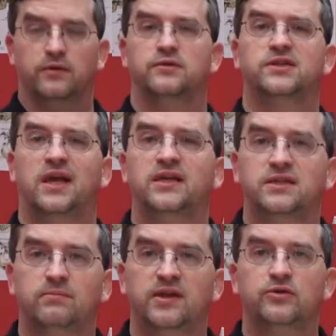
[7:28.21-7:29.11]
Those
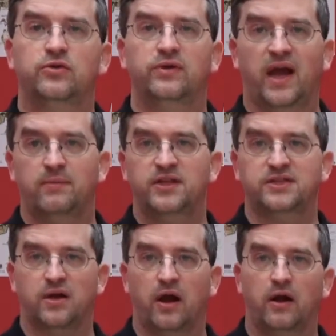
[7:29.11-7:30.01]
asymmetrical
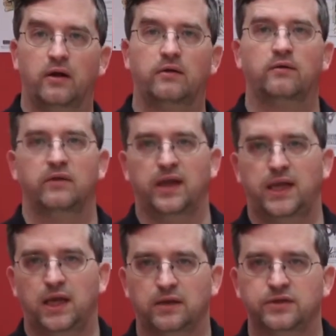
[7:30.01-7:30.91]
habits are
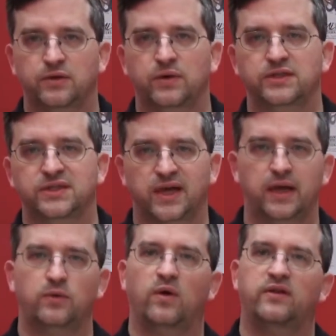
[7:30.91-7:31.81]
leaning to one
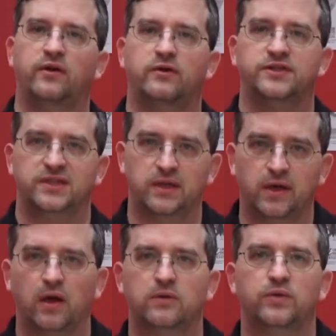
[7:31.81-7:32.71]
side, whether you're
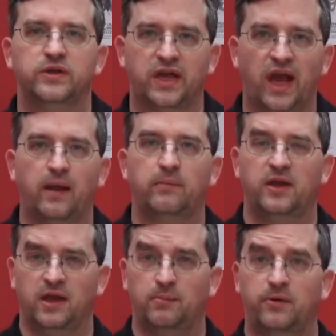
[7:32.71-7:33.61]
sitting on one
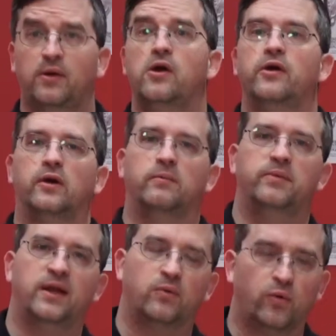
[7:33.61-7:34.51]
hip or
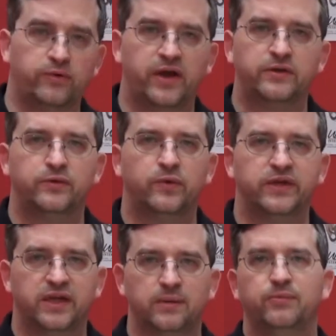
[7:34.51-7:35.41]
being rolled onto
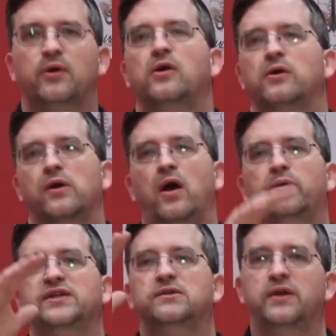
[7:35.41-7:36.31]
one hip, are
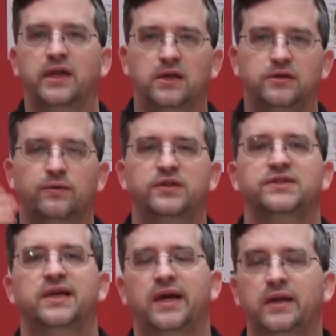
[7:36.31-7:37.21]
always leaning to
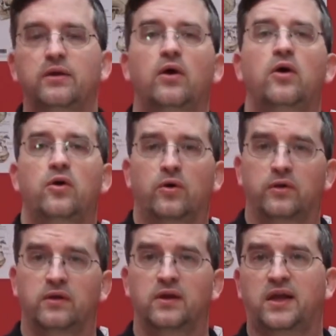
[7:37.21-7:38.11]
one side,
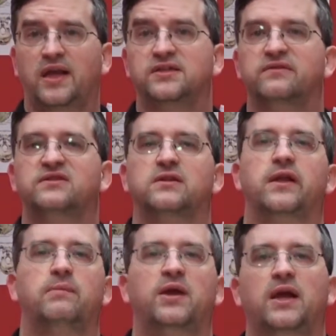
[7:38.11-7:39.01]
or in the case of
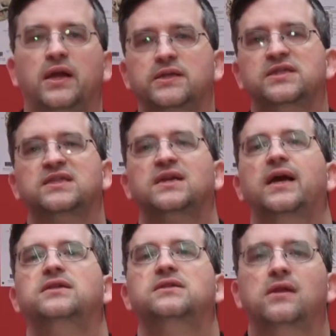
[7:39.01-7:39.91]
sleeping, it's
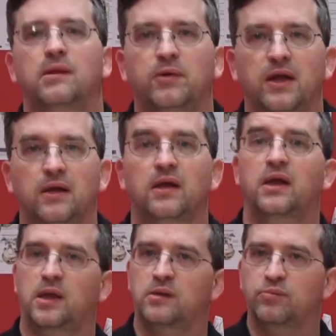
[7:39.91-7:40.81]
side sleeping,
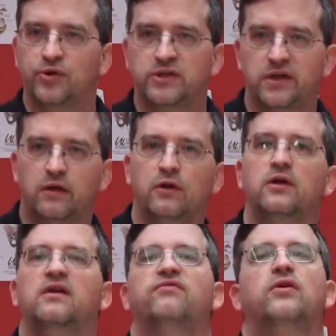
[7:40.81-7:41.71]
in
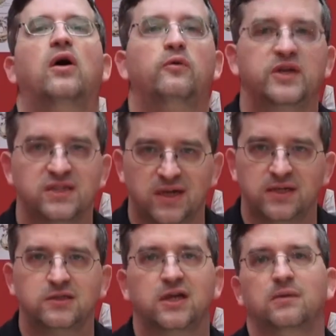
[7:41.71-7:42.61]
particular if you always
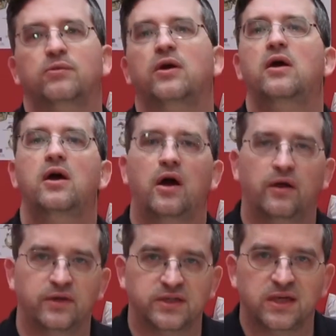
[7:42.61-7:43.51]
side sleep
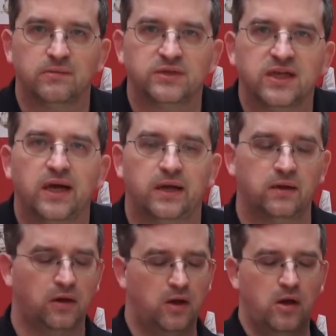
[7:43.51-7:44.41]
on the same
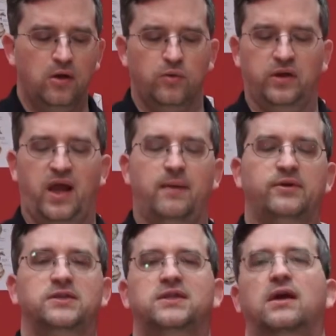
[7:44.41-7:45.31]
side. What
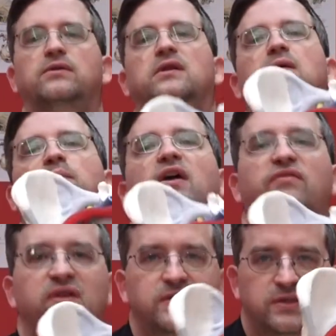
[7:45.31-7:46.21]
happens down in the
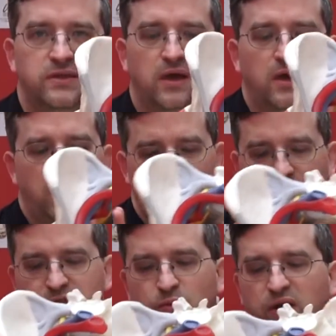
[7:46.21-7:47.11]
pelvis
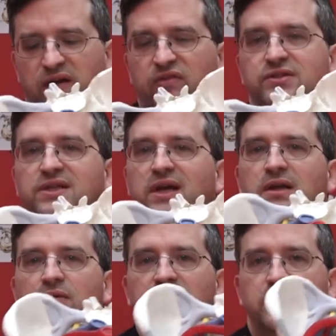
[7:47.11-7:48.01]
is whatever
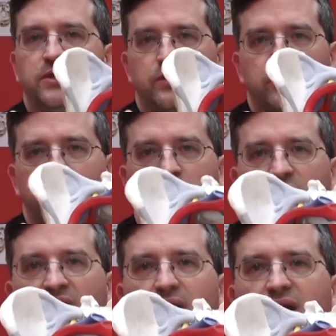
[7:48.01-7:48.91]
side you lean
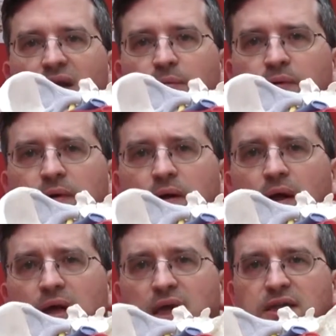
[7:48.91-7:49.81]
to, that hip
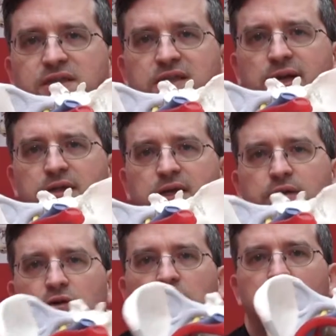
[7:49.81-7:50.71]
gets tucked
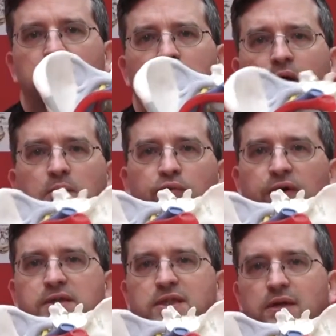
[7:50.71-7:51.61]
under,
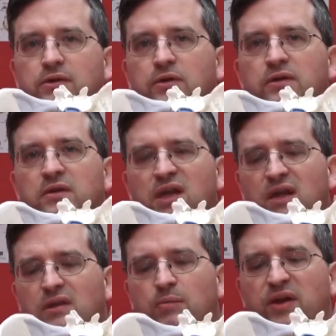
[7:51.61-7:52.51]
pressed
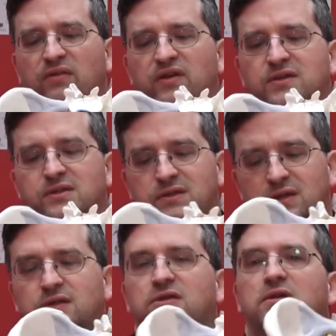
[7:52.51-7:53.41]
underneath the
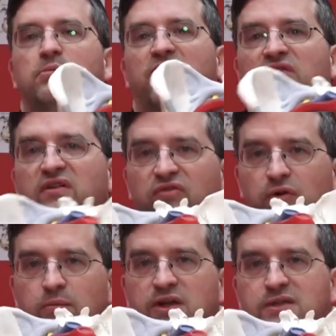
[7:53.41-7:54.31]
pelvis into the pelvic
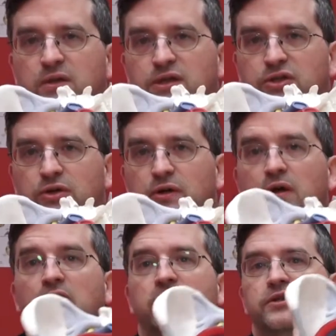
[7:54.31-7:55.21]
floor
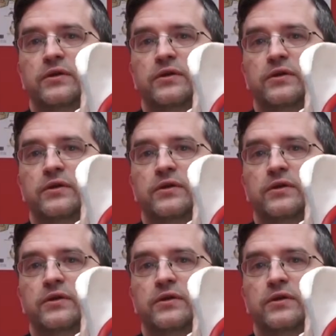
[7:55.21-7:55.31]
musculature.